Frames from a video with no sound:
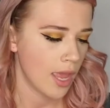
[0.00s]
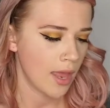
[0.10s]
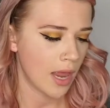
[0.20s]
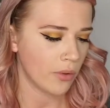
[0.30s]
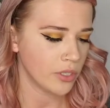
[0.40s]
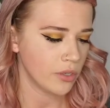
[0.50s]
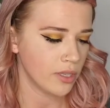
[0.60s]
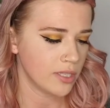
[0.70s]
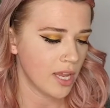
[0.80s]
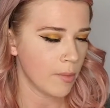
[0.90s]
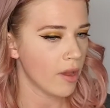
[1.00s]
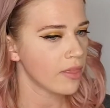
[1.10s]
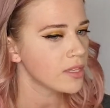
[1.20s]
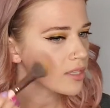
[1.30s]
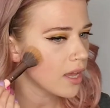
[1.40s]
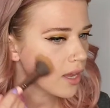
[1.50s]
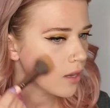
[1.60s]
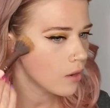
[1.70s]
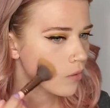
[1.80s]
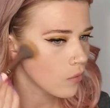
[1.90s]
And I will do the same on this
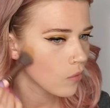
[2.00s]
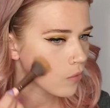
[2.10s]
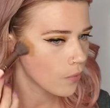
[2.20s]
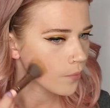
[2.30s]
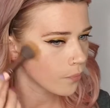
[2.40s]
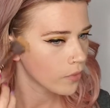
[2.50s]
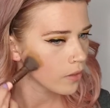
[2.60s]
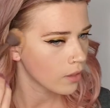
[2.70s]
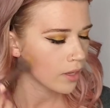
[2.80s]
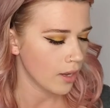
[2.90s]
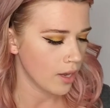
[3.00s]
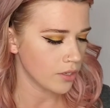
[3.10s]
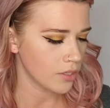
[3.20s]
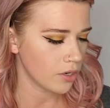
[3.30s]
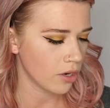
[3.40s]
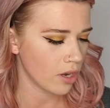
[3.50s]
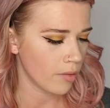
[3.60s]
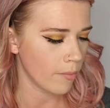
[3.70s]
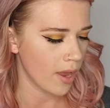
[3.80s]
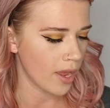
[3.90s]
side. Kind of start
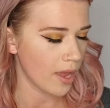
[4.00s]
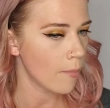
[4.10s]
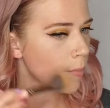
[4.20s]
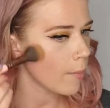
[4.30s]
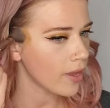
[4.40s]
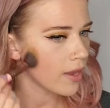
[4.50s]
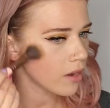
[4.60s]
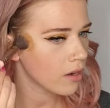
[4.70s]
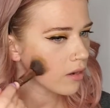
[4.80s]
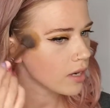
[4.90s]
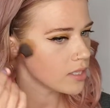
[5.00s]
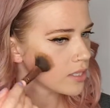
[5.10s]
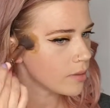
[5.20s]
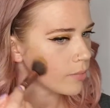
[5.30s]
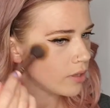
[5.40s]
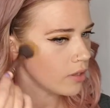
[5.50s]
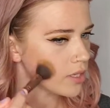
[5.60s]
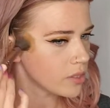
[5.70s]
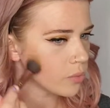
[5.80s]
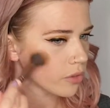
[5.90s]
on up by my ear and stipple
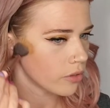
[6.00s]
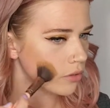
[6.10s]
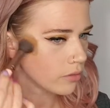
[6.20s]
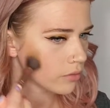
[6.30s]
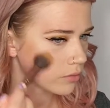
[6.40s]
and swirl.